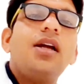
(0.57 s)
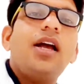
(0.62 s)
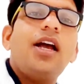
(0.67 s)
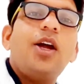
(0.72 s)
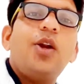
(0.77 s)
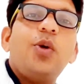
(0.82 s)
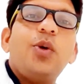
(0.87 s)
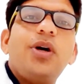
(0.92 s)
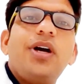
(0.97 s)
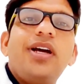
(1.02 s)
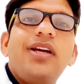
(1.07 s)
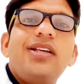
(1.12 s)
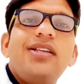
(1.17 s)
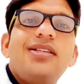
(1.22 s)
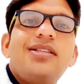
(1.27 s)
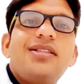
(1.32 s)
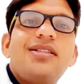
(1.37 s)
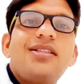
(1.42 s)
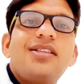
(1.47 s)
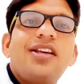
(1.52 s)
Hello
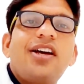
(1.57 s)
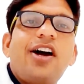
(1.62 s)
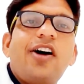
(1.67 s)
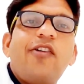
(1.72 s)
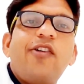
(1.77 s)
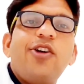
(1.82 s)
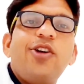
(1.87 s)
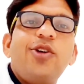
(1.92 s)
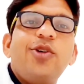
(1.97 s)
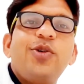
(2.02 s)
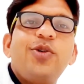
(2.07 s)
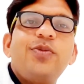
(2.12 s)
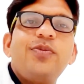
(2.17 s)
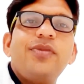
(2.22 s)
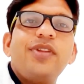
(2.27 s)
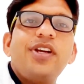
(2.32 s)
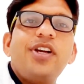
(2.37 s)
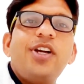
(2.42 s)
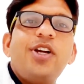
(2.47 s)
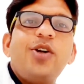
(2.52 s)
guys, how are you?
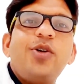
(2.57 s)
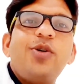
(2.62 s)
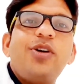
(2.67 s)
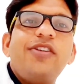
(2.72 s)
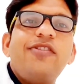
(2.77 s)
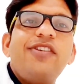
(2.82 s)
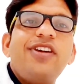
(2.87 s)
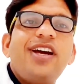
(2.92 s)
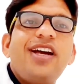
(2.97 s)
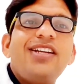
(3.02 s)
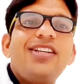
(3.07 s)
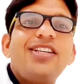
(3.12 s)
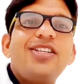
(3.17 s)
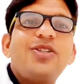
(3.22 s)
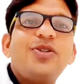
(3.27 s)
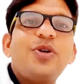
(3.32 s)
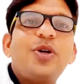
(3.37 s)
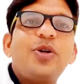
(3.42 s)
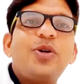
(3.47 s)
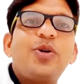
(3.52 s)
Today we are just
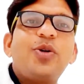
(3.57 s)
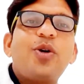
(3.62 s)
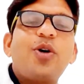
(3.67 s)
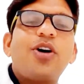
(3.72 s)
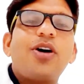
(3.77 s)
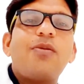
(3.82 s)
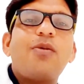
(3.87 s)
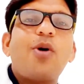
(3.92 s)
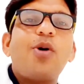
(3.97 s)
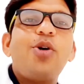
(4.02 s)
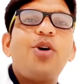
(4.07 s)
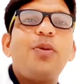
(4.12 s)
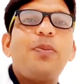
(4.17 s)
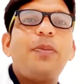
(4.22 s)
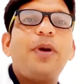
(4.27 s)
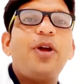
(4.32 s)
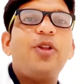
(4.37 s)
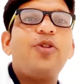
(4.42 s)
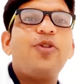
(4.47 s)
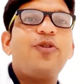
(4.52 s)
going to talk about
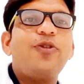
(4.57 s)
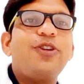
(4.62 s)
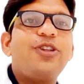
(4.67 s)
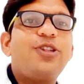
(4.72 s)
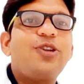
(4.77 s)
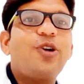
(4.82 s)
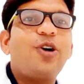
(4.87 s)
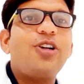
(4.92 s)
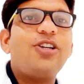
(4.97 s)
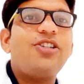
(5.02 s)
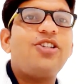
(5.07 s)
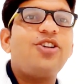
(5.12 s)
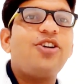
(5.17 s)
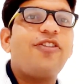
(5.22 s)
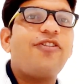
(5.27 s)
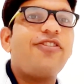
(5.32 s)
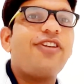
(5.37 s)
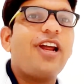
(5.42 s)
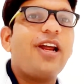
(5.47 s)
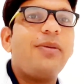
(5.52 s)
pathophysiology
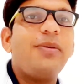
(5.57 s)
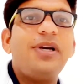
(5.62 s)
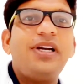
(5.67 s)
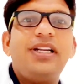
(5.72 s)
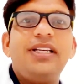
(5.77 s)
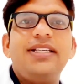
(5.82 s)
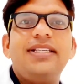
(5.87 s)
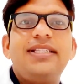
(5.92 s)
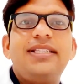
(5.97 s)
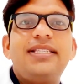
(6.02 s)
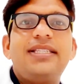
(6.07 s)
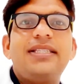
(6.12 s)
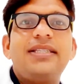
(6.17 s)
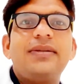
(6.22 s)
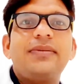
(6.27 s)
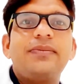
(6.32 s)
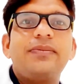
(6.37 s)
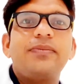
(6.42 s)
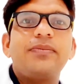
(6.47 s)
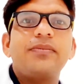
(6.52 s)
of diabetes.
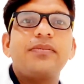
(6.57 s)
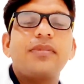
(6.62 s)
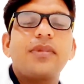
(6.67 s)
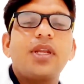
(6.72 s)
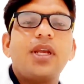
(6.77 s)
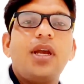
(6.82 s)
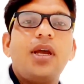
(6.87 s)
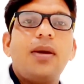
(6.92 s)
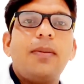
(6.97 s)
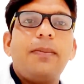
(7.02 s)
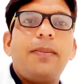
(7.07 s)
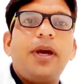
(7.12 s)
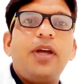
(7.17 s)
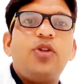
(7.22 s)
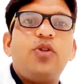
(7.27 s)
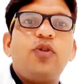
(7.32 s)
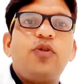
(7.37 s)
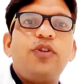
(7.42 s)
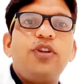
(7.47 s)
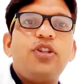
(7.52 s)

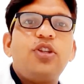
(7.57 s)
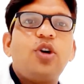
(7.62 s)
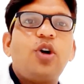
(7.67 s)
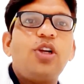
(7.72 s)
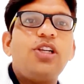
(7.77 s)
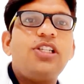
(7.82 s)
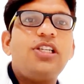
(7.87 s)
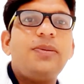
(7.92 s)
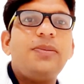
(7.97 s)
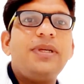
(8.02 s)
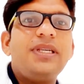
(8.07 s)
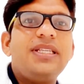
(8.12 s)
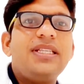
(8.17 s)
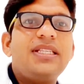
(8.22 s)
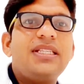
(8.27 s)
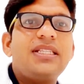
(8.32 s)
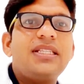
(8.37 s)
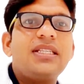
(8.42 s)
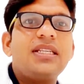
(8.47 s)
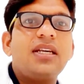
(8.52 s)
Pathophysiology
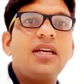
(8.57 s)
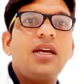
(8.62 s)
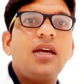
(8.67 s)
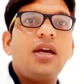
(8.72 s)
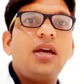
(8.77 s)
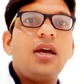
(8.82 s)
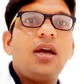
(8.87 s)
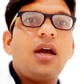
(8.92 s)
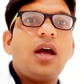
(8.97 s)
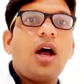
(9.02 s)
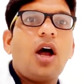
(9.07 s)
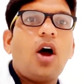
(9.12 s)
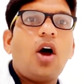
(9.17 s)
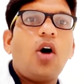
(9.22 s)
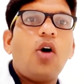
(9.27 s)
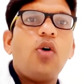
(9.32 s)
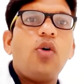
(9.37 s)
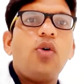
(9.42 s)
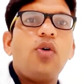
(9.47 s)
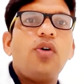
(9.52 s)
means
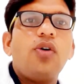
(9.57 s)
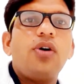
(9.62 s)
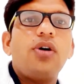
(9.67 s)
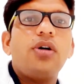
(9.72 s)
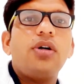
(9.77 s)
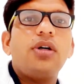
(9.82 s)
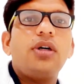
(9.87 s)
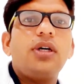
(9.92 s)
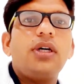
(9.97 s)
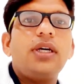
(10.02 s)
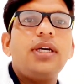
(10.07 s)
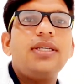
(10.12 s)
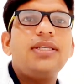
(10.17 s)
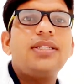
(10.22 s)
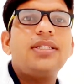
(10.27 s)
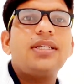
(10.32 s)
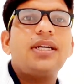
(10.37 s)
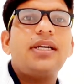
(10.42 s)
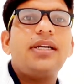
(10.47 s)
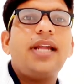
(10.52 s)
how
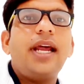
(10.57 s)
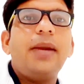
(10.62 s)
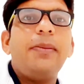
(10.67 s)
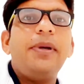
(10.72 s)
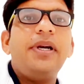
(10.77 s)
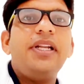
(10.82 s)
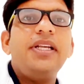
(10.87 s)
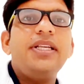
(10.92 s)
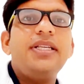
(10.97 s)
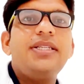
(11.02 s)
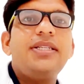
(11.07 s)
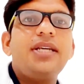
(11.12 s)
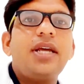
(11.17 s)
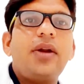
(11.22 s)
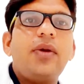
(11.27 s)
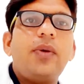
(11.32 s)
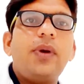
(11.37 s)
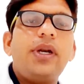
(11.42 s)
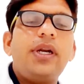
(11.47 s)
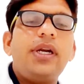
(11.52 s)
is diabetes
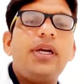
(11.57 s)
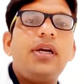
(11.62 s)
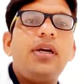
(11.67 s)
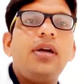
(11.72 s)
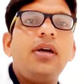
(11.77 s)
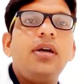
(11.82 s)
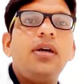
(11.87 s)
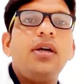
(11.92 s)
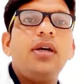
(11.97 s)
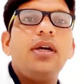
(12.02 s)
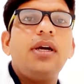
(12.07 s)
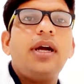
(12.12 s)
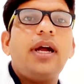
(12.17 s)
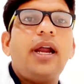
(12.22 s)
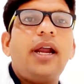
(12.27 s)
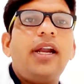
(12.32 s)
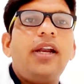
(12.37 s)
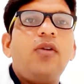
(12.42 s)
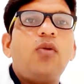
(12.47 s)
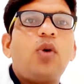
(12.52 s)
generated
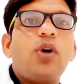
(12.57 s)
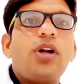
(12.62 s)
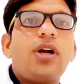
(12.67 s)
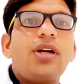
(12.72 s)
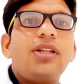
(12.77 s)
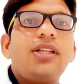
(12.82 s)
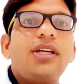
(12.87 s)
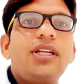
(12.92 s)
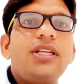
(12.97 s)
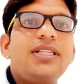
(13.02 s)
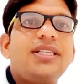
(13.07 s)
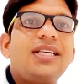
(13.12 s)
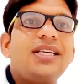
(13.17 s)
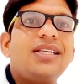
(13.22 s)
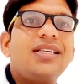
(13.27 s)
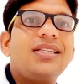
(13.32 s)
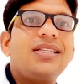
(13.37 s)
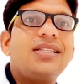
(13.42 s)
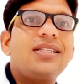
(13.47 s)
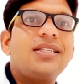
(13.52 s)
and what are the
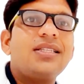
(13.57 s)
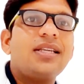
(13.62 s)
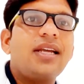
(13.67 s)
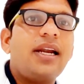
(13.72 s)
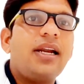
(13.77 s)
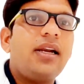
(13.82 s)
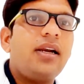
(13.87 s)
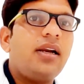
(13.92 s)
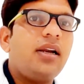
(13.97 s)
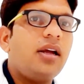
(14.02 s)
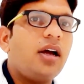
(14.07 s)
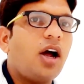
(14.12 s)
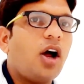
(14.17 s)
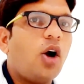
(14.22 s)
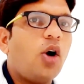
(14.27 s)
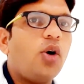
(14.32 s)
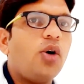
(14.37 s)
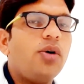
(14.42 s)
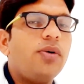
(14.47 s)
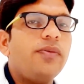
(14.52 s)
reasons and
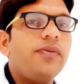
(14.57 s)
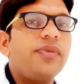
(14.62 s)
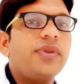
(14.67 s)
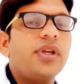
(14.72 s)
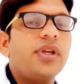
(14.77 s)
how